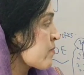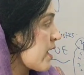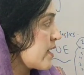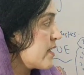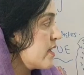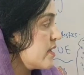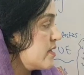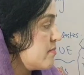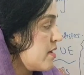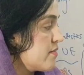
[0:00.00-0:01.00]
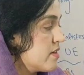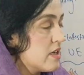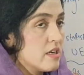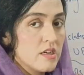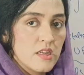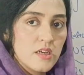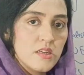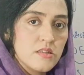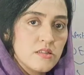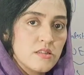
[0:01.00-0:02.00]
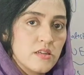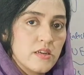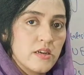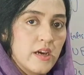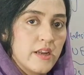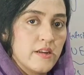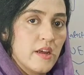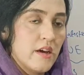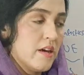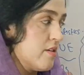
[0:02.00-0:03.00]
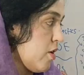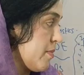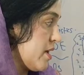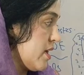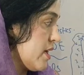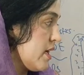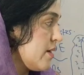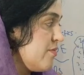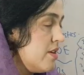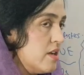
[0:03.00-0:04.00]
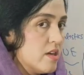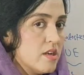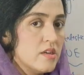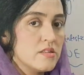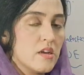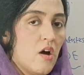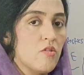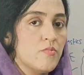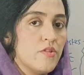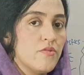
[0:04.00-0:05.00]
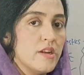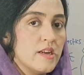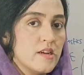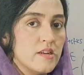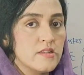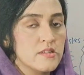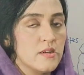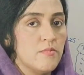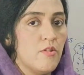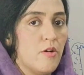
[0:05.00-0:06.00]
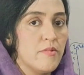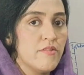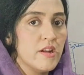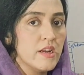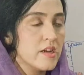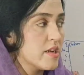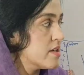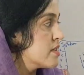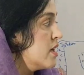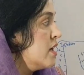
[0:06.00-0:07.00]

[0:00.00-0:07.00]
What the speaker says: Aggregate demand will increase, and nominal income will increase, output will increase, employment will increase,